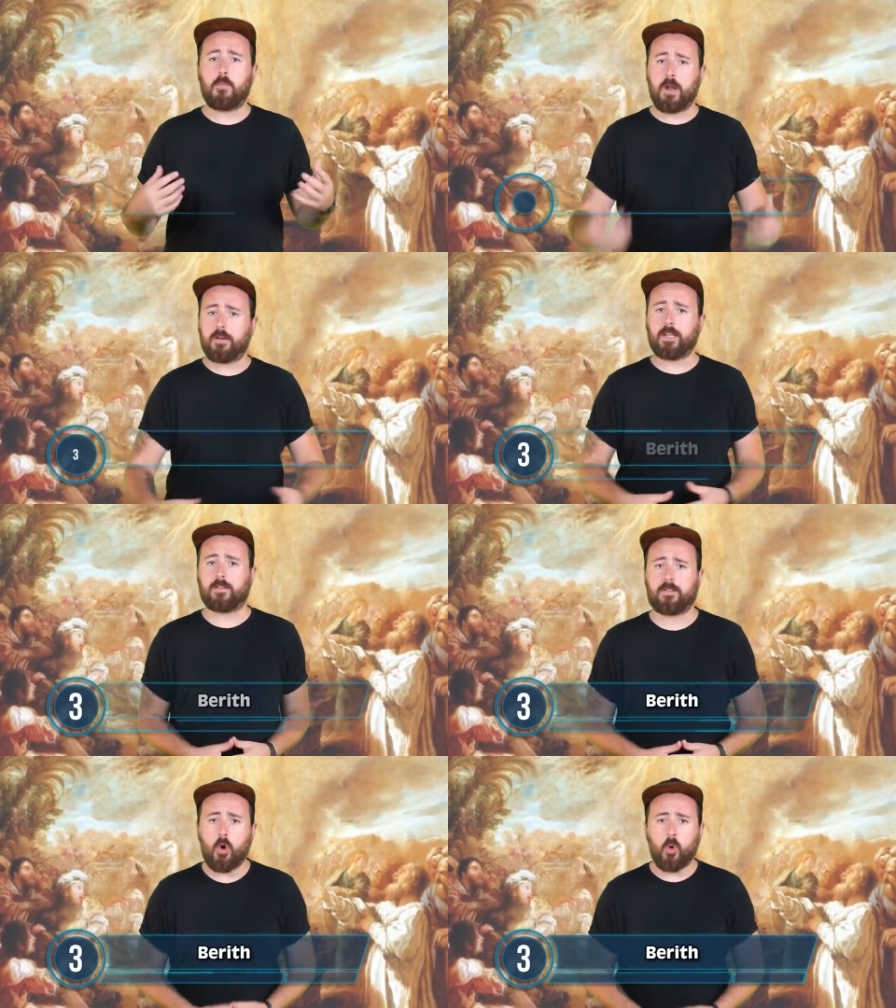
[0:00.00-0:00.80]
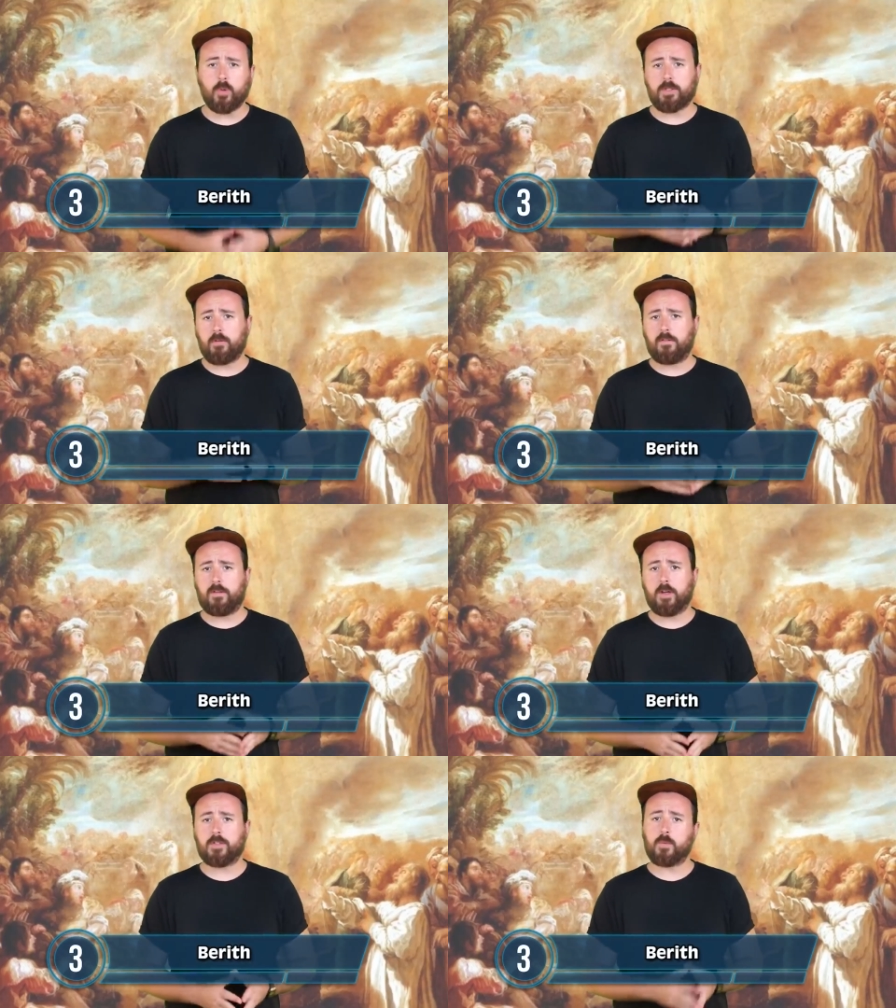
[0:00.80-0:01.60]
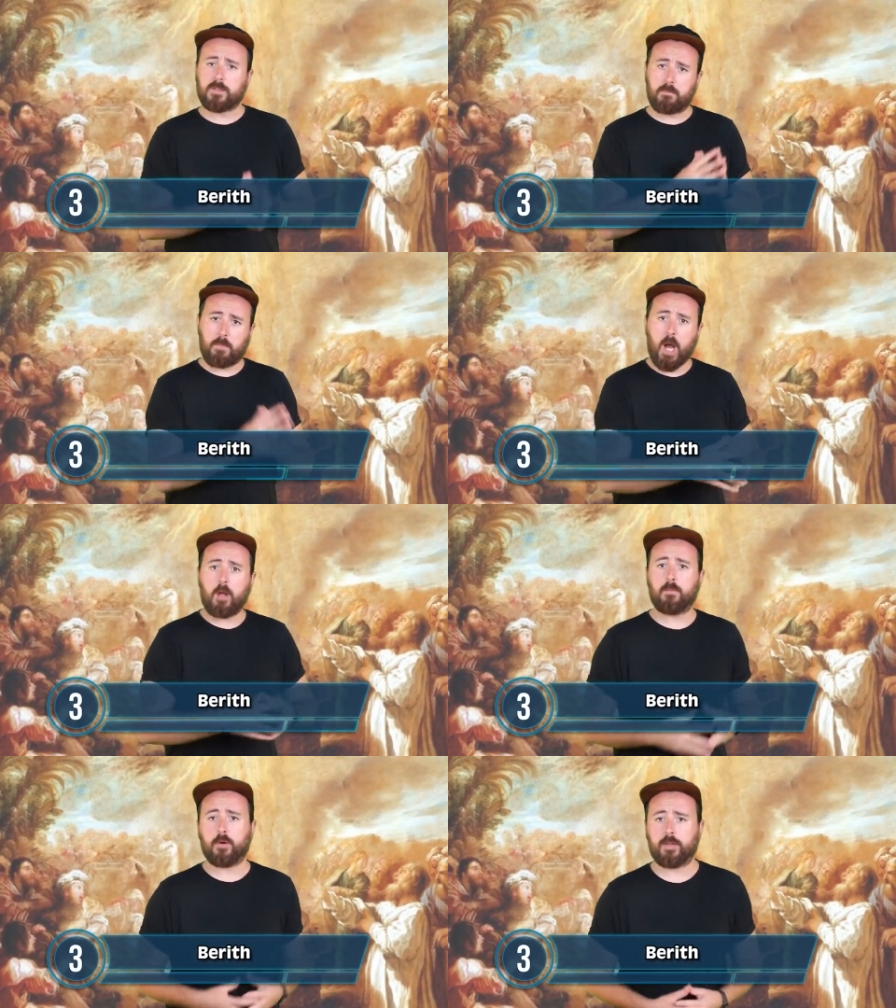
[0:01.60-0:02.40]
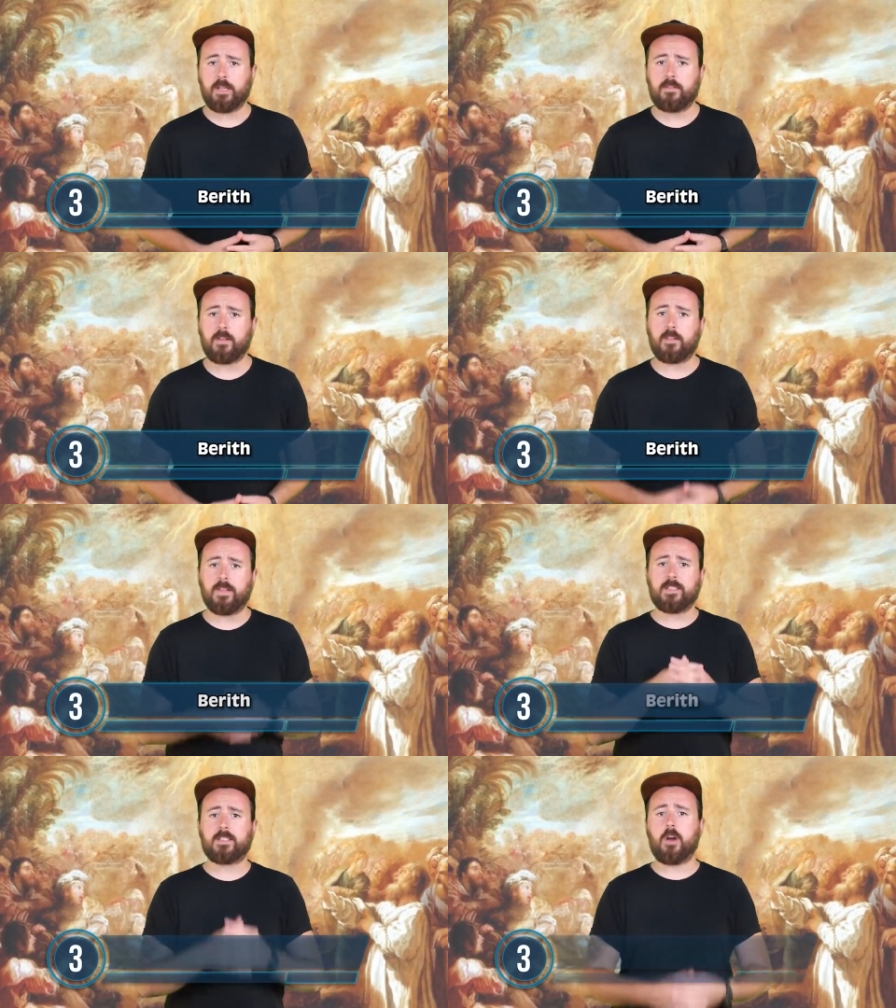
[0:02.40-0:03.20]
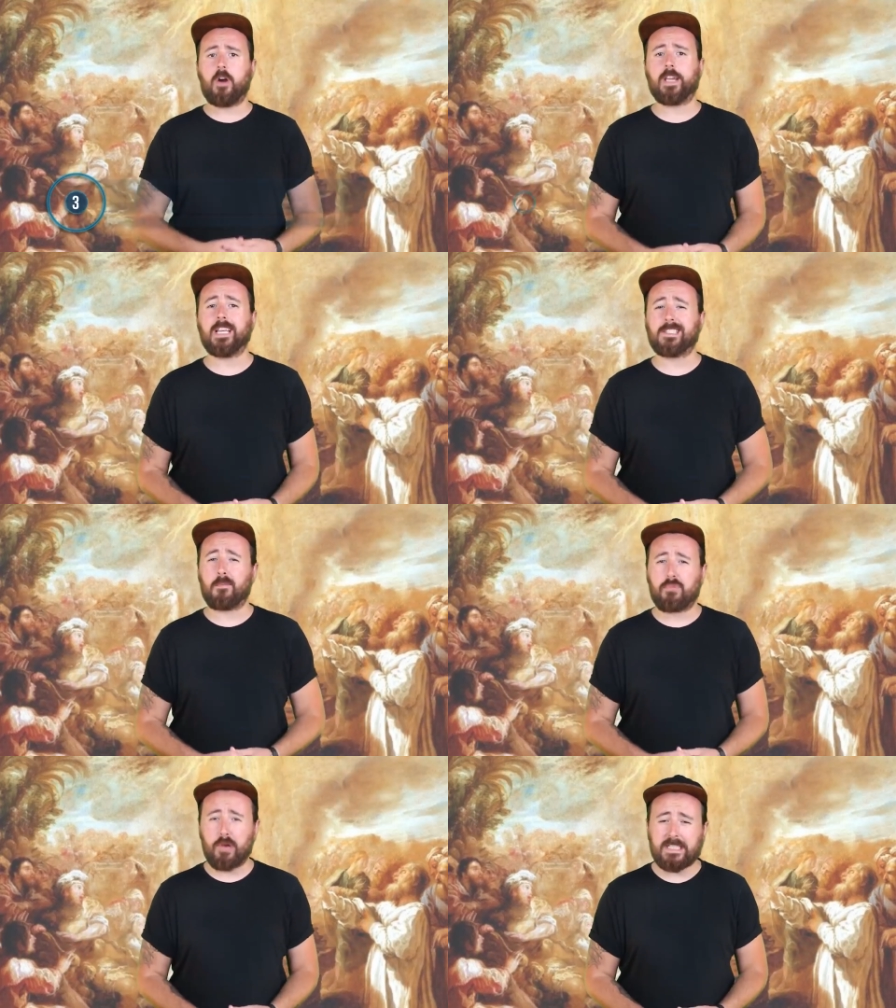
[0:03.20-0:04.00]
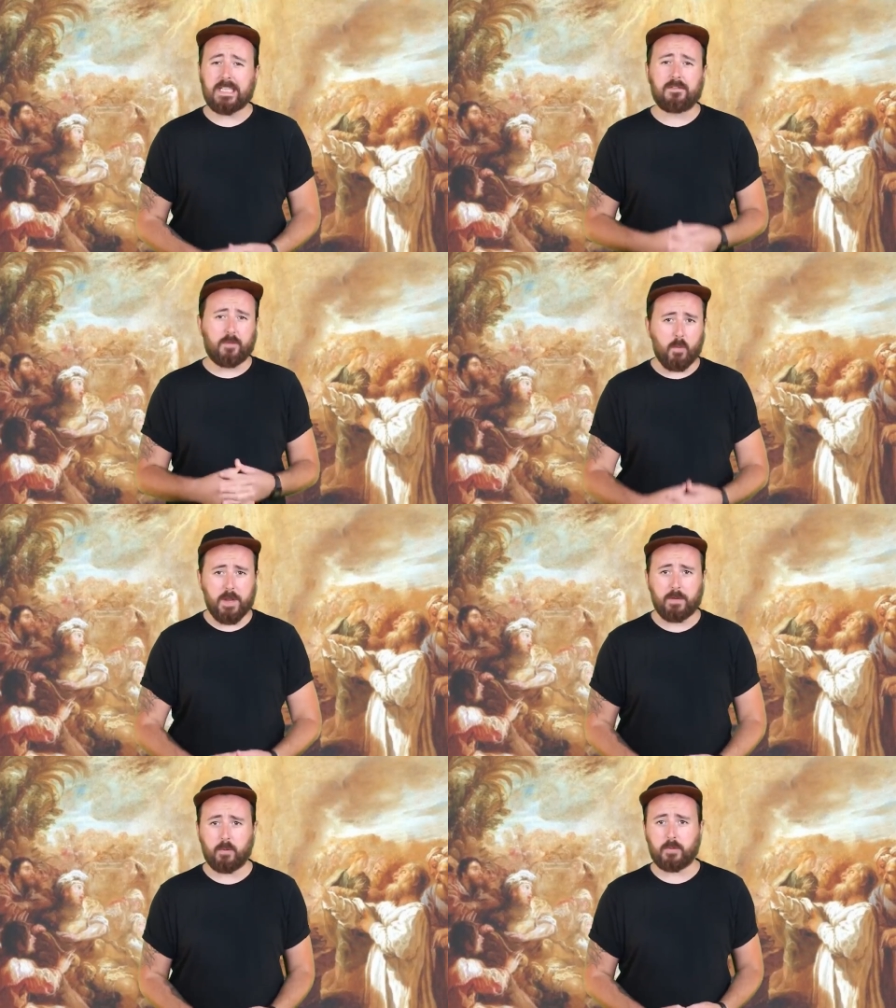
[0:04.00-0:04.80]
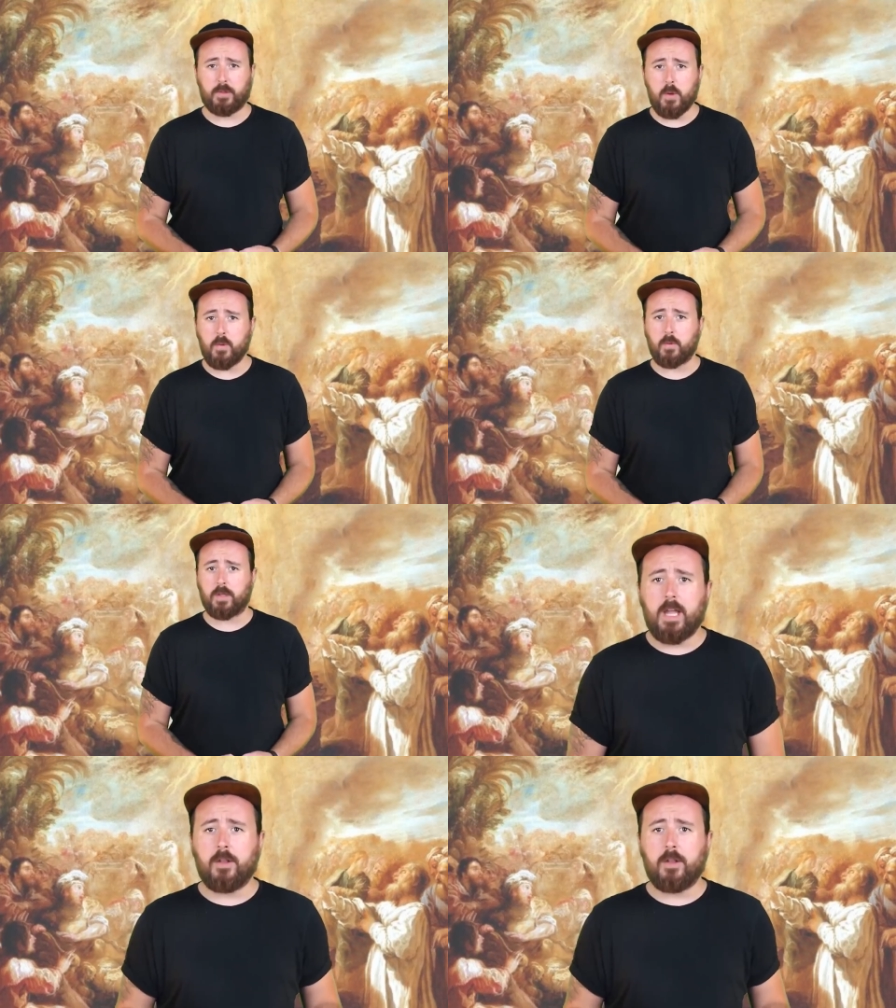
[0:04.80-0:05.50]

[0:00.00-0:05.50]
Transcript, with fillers: Berith. Also referred to as Balberith, this guy is a pretty formidable dude.